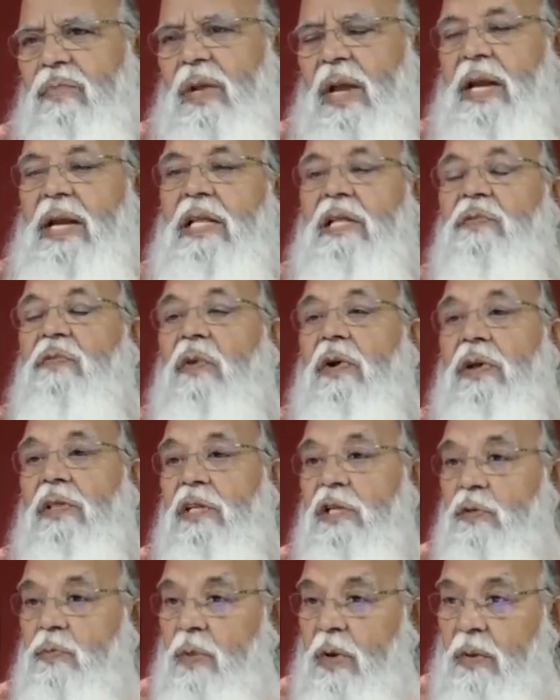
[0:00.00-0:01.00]
It is for
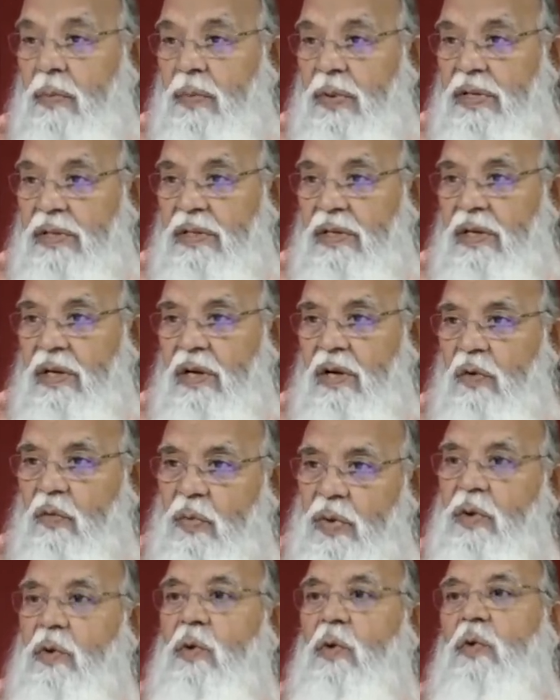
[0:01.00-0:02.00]
this purpose
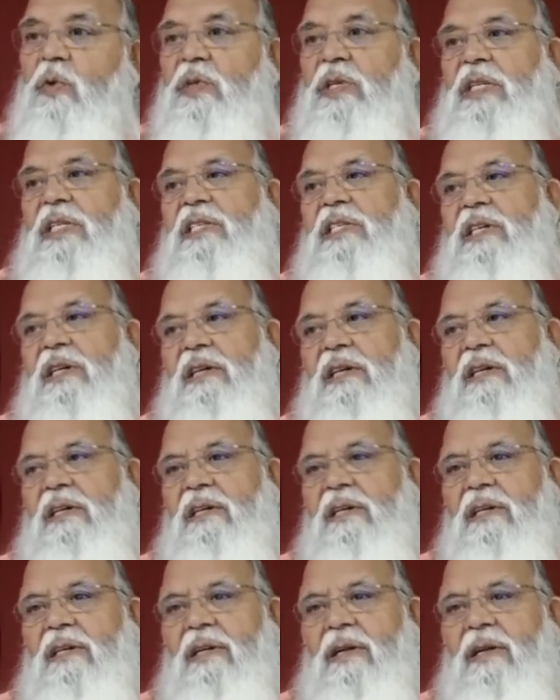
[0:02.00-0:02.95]
we go to Satsanga.